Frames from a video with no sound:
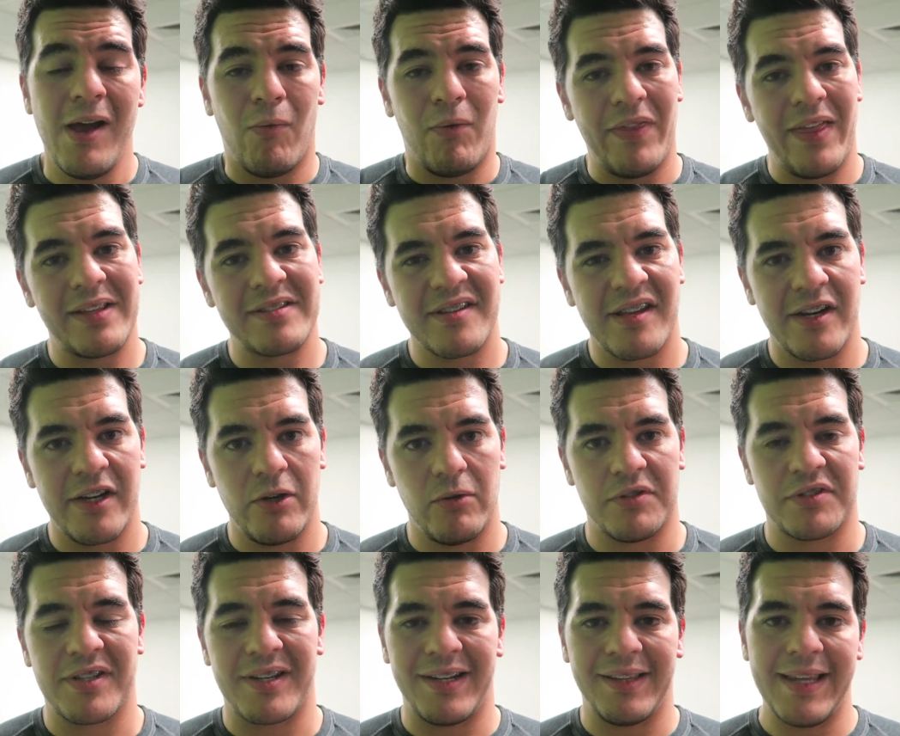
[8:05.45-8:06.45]
What that's gonna do,
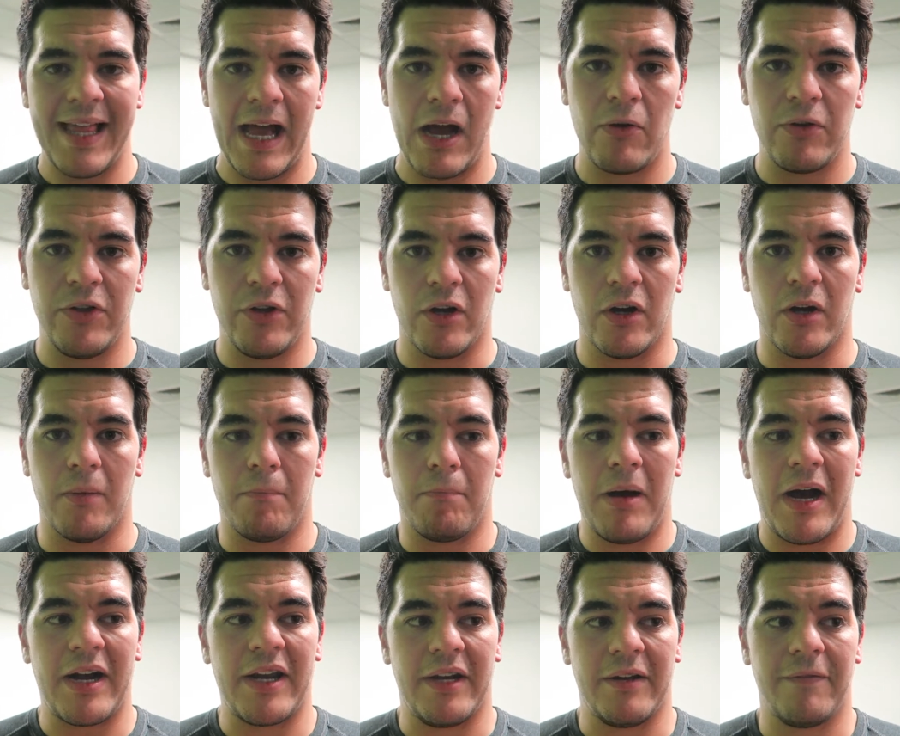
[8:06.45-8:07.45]
it's gonna allow your
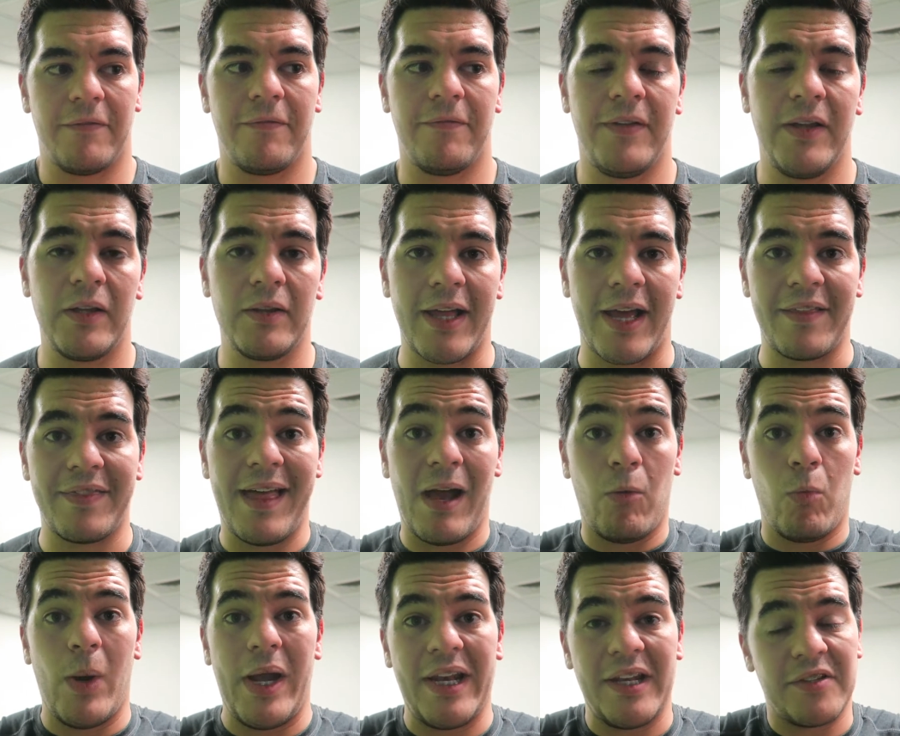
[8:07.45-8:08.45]
body to feel like
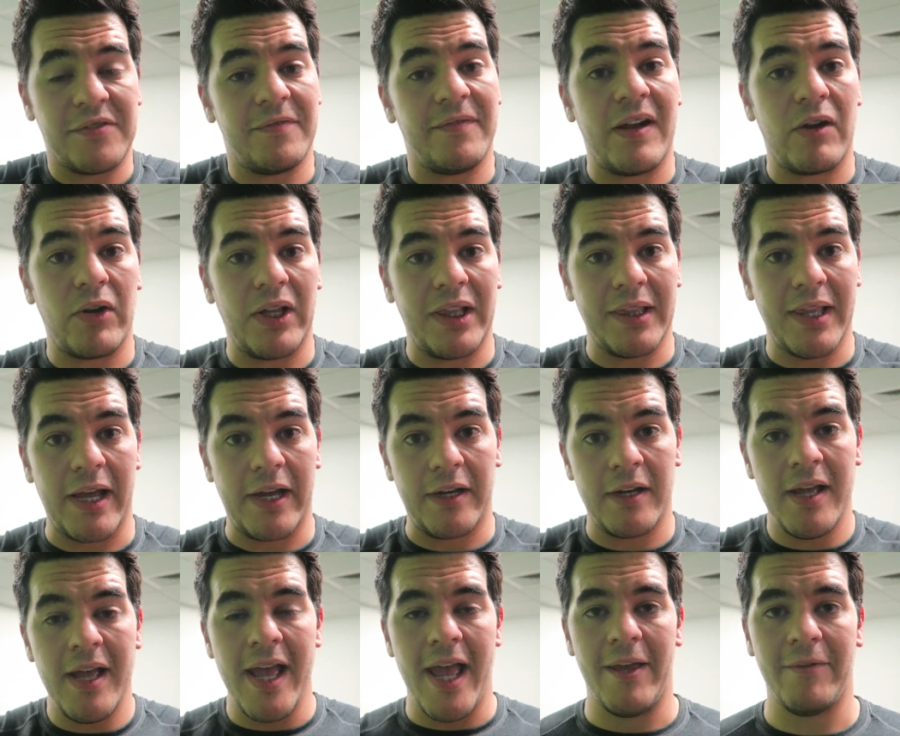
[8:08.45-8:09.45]
that weight is very light.
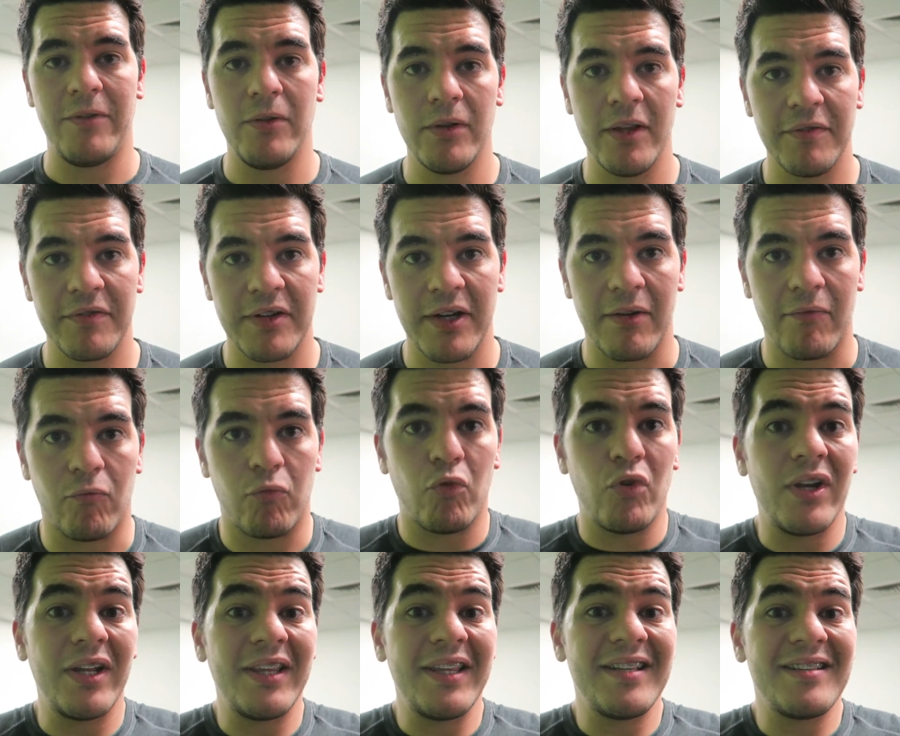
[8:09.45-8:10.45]
If you lift it up
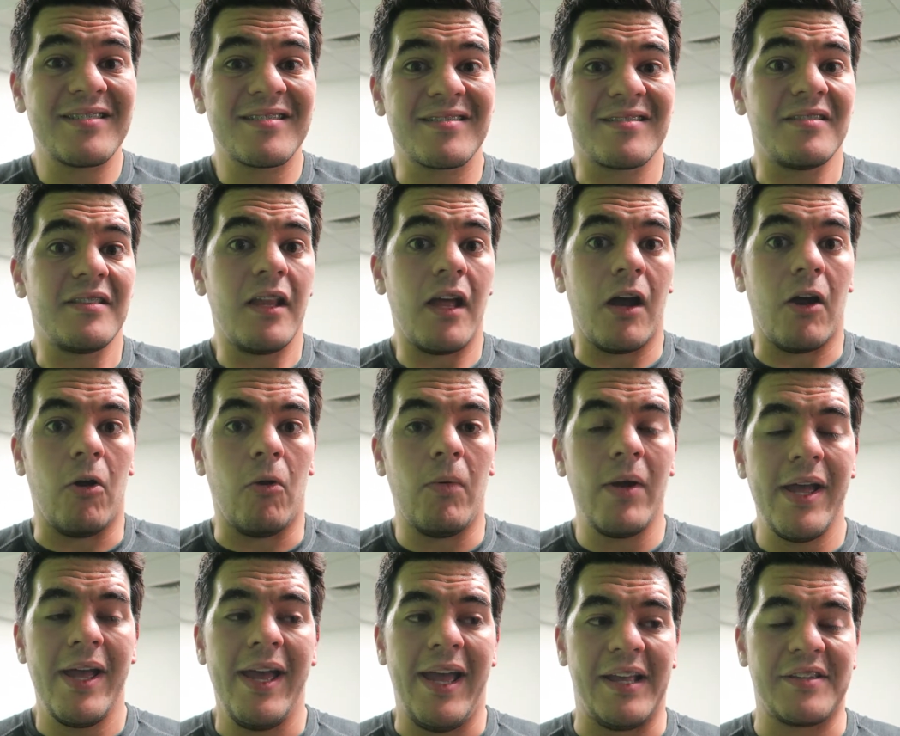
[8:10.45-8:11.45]
really slow,
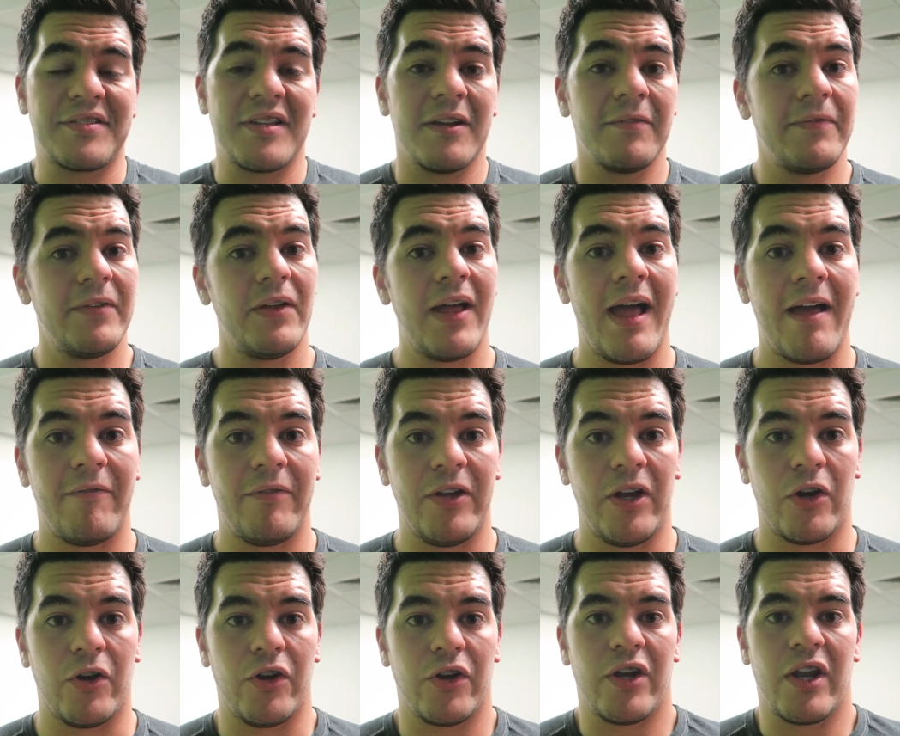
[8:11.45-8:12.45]
it's gonna feel
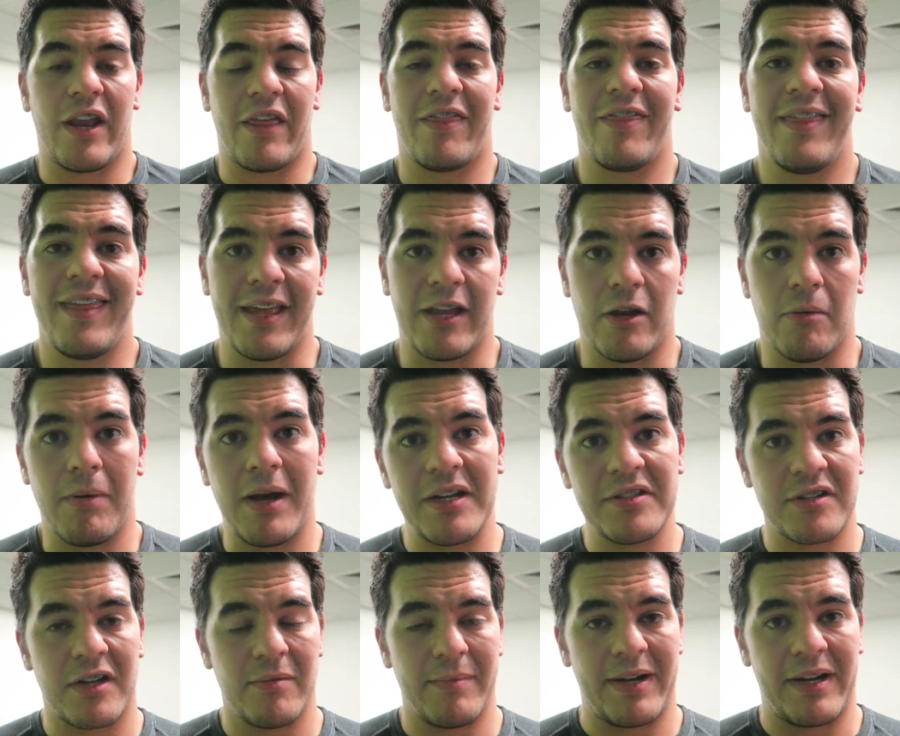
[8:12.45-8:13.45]
heavier. You're gonna think, your
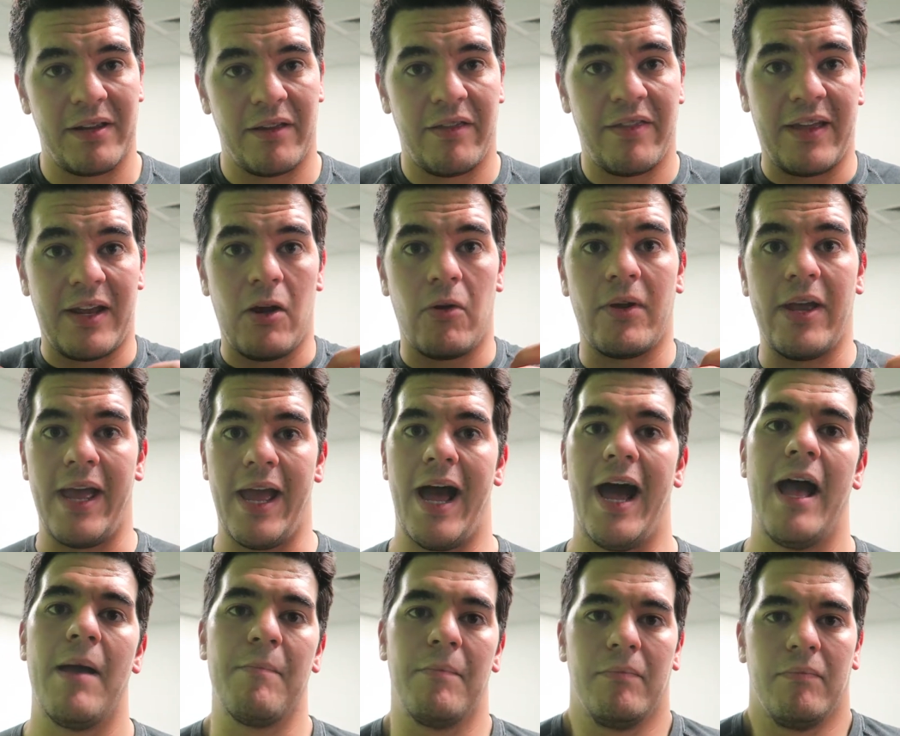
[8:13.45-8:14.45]
body's automatically think, okay,
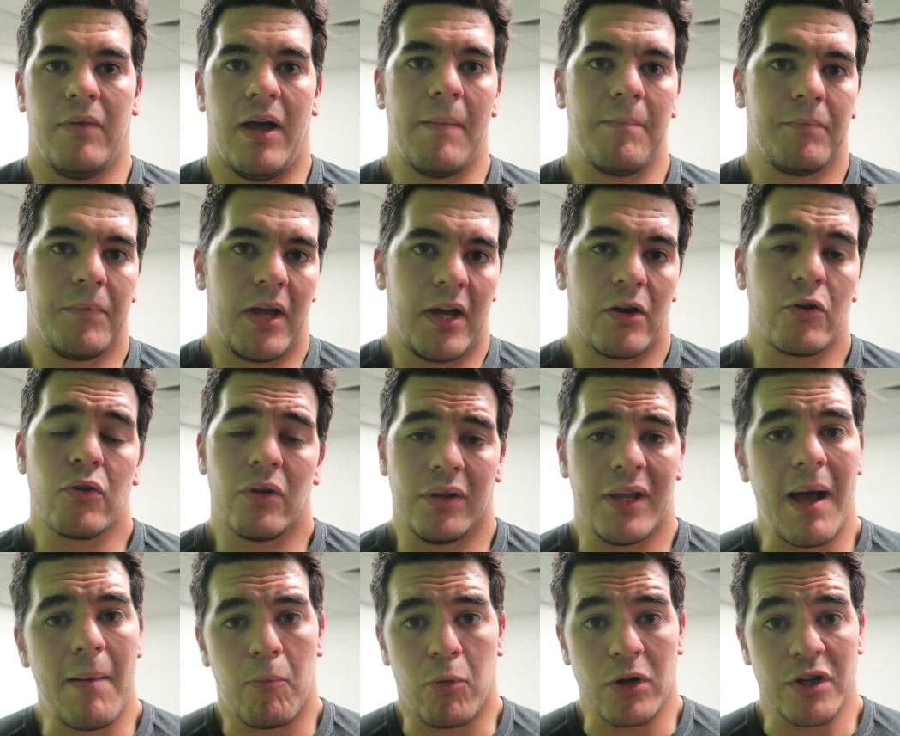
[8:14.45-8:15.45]
I'm under a
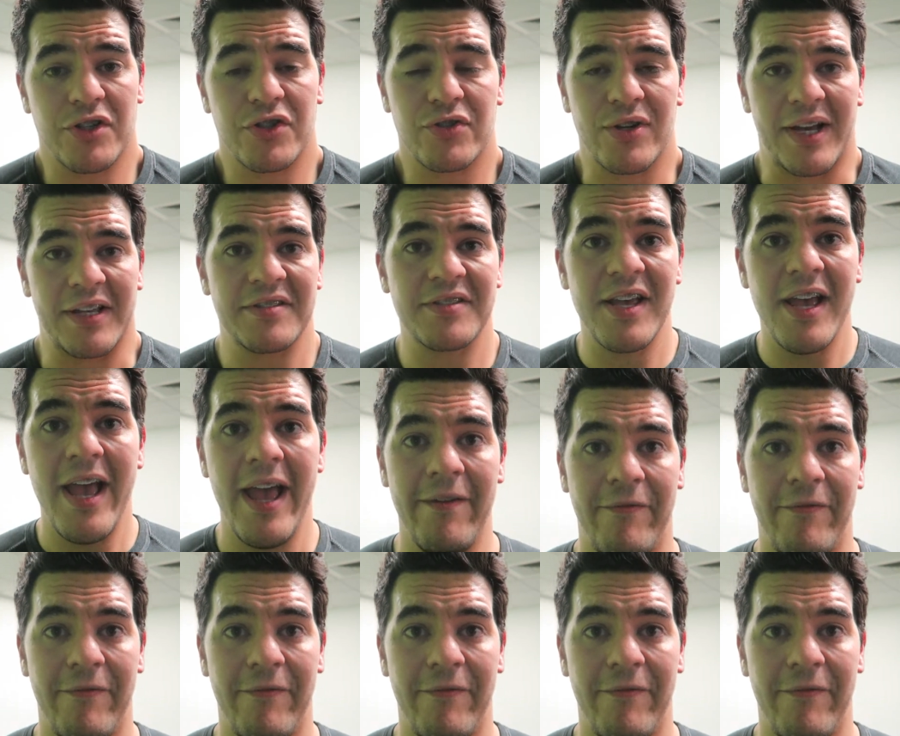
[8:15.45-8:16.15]
lot more stress.